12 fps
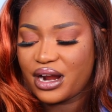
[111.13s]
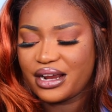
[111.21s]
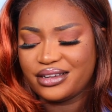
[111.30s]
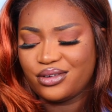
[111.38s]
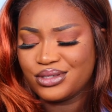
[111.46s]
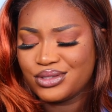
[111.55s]

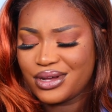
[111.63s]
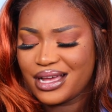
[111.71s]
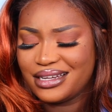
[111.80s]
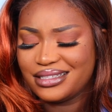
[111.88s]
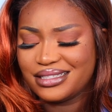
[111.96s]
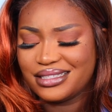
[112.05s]
I also
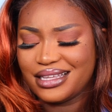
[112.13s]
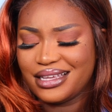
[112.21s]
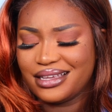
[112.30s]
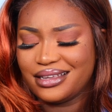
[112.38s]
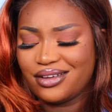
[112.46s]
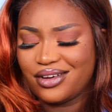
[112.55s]
kind of
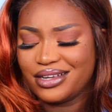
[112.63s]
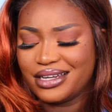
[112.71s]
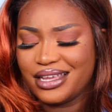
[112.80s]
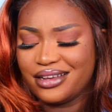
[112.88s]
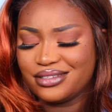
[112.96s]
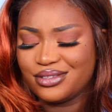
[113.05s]
see it on
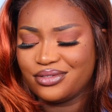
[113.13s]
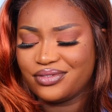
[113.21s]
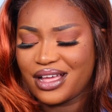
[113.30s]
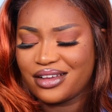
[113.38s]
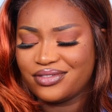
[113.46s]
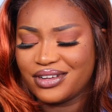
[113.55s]

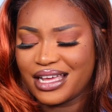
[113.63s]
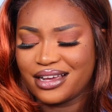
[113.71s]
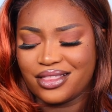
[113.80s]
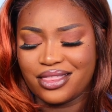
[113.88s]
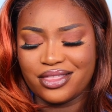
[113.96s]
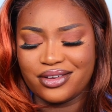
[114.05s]
HairSoFly for like a